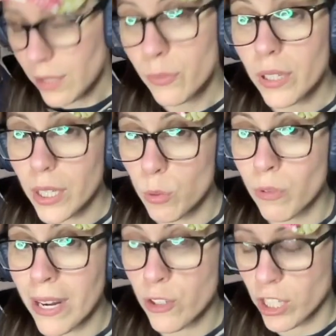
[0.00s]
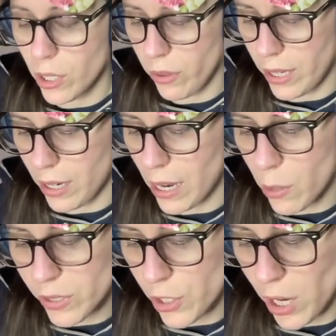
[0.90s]
pretty good ratio there. I
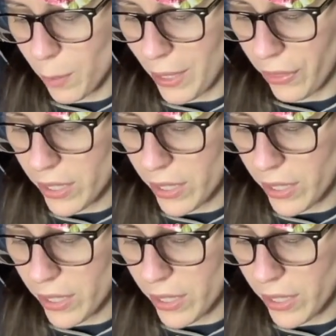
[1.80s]
always talk about